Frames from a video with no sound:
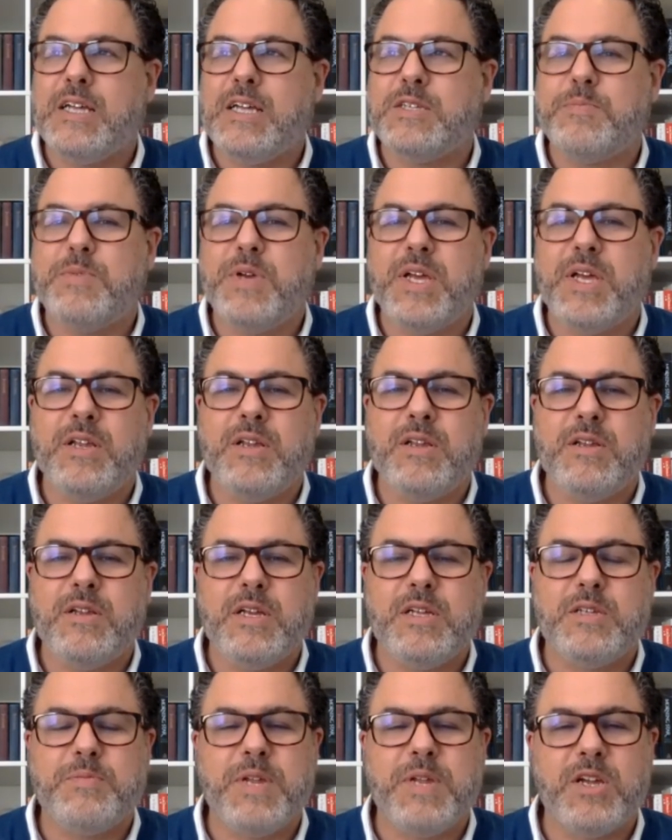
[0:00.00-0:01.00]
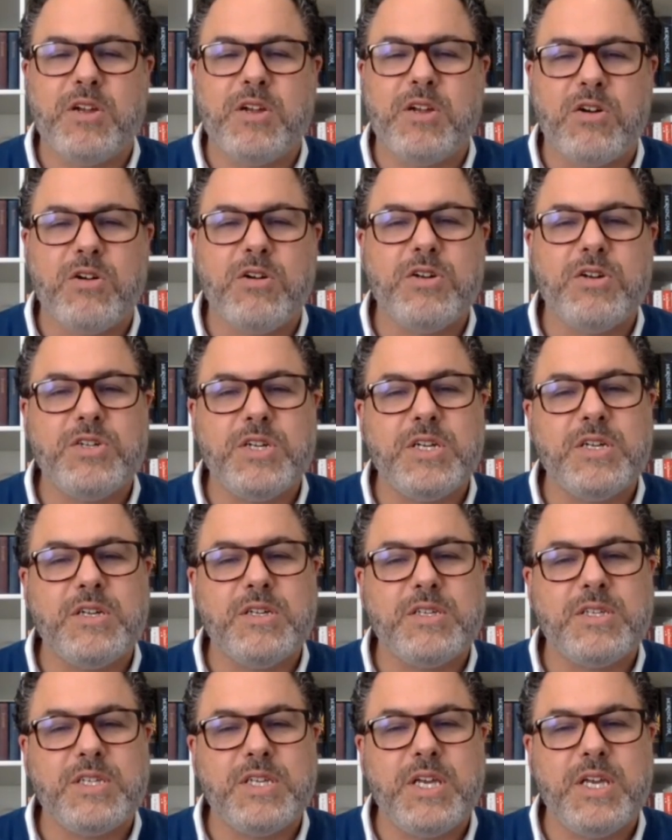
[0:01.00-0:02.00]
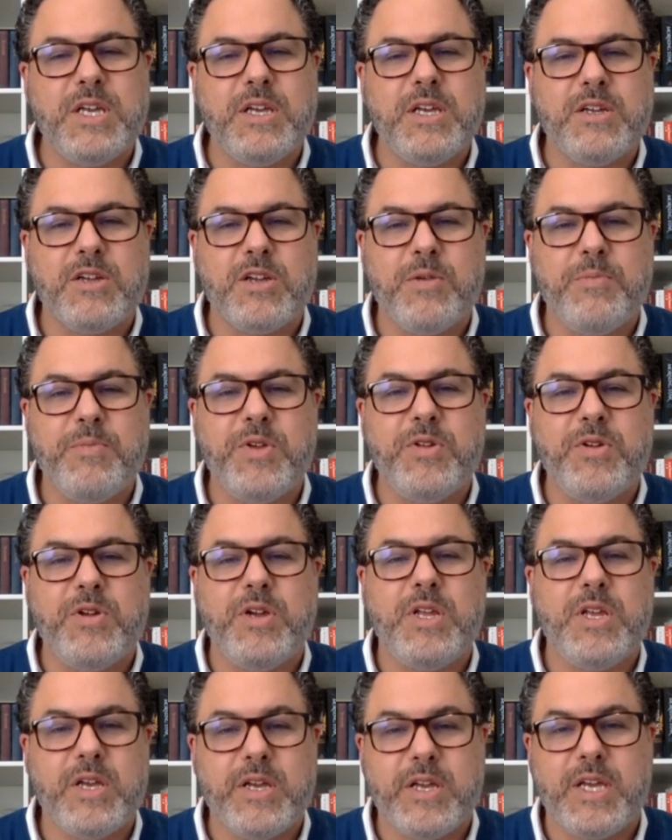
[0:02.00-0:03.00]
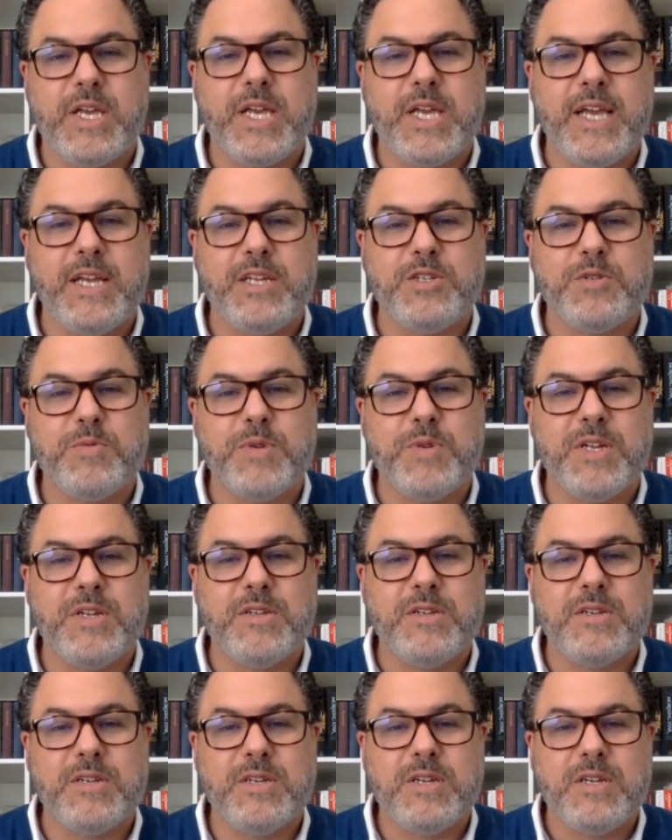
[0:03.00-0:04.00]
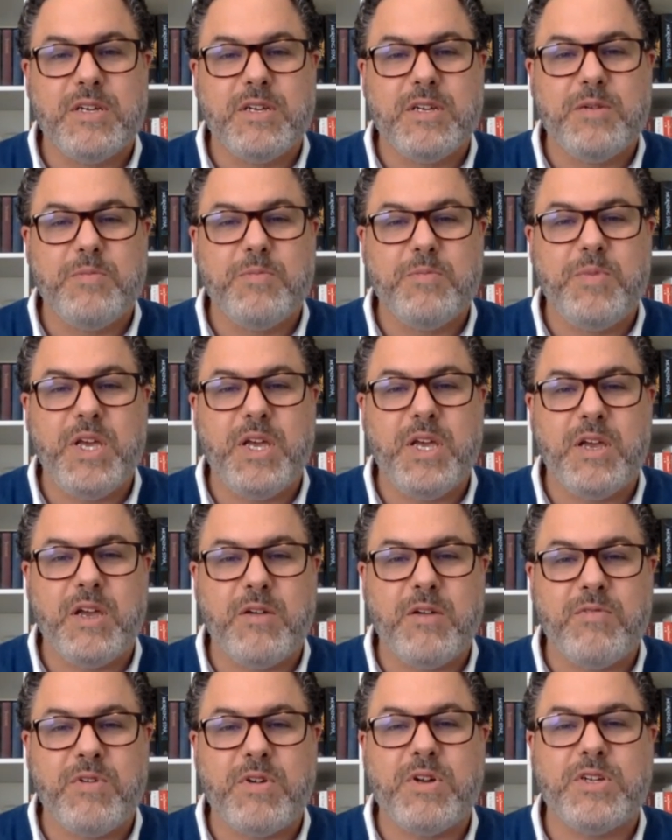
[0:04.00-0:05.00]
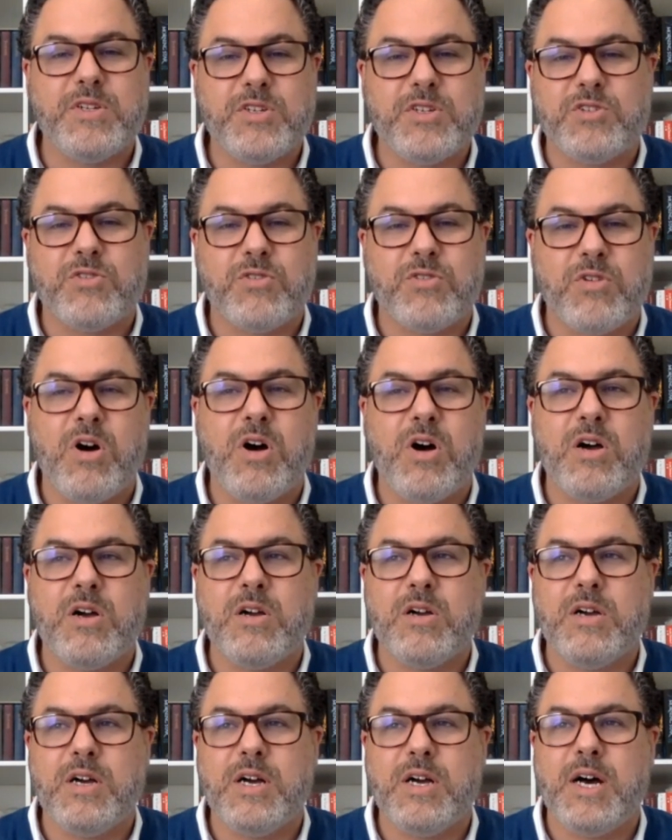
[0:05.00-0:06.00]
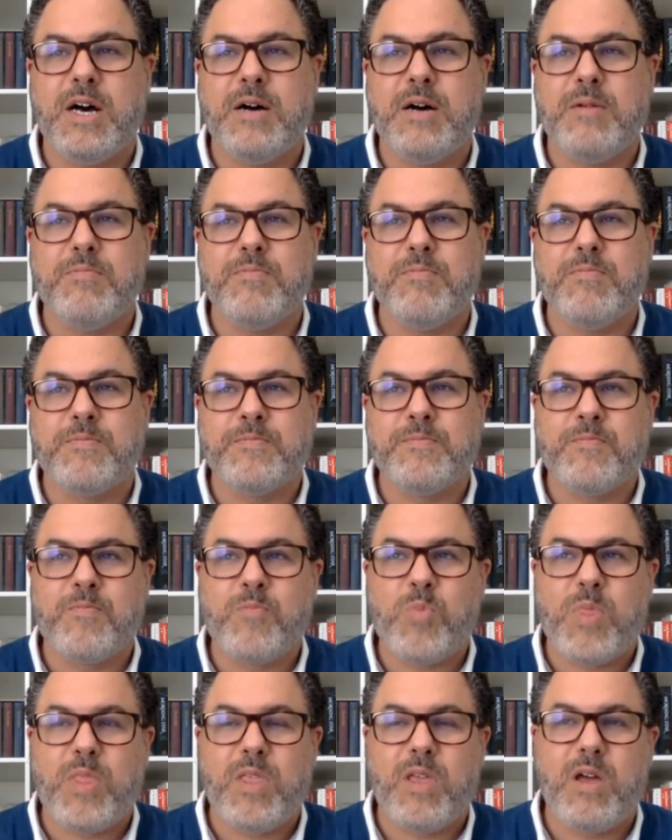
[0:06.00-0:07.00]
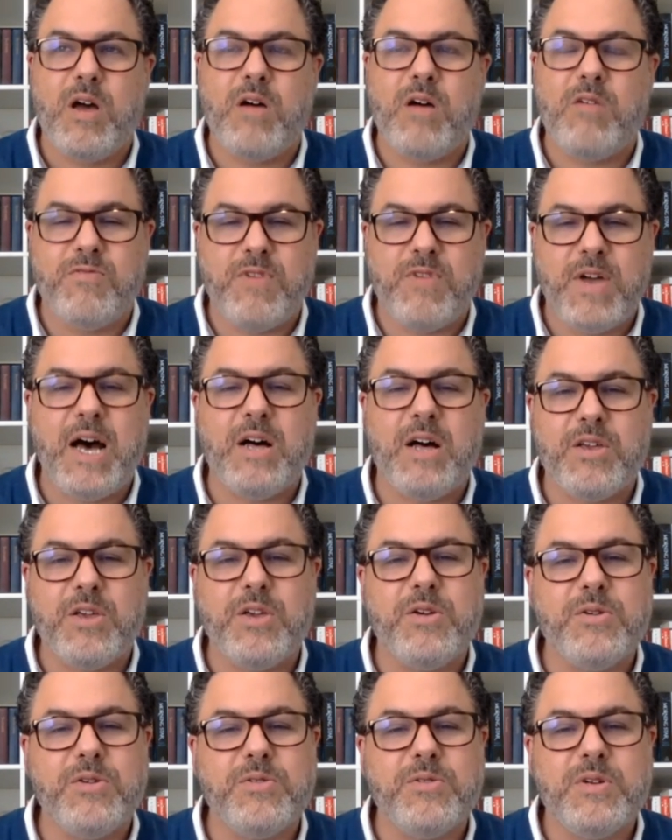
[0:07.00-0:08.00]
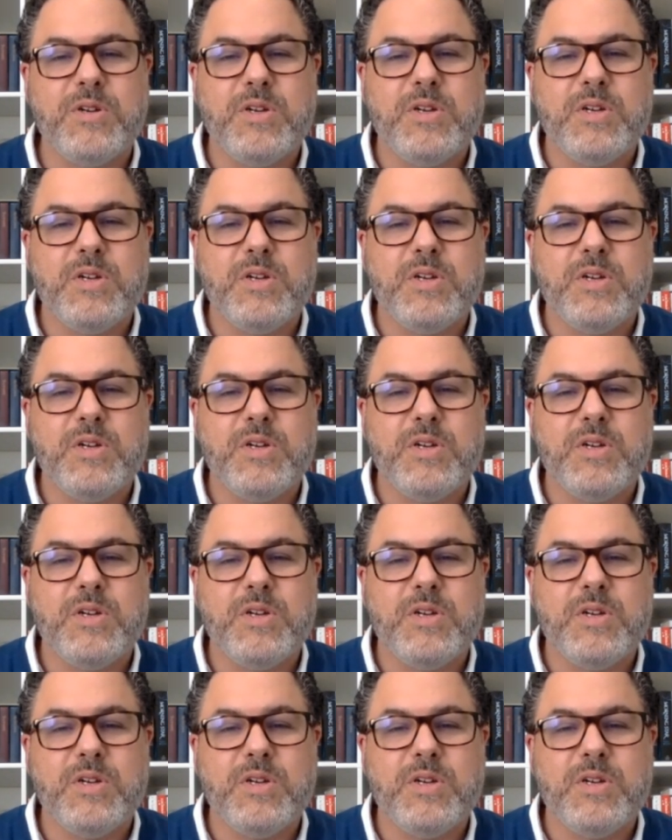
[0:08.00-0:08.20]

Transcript: It's been encouraging to see community engagement being a very strong value.